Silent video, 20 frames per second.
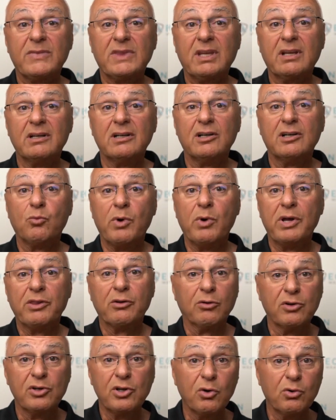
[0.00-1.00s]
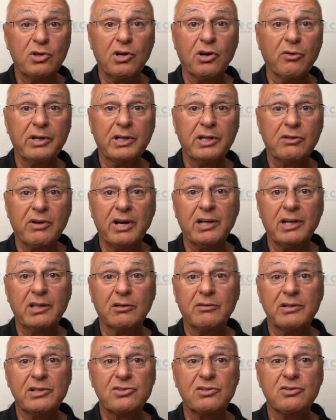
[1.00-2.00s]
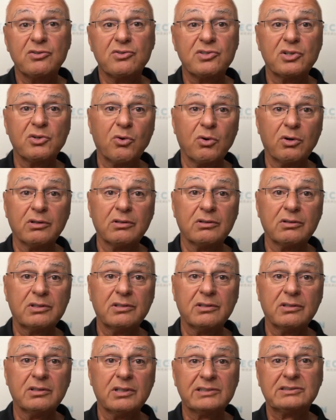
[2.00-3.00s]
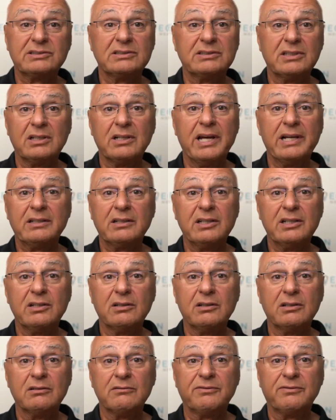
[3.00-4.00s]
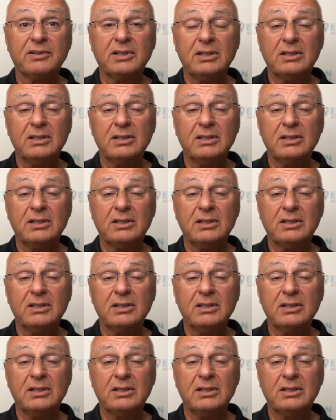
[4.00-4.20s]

when there are no current creditor issues in order to lessen the likelihood of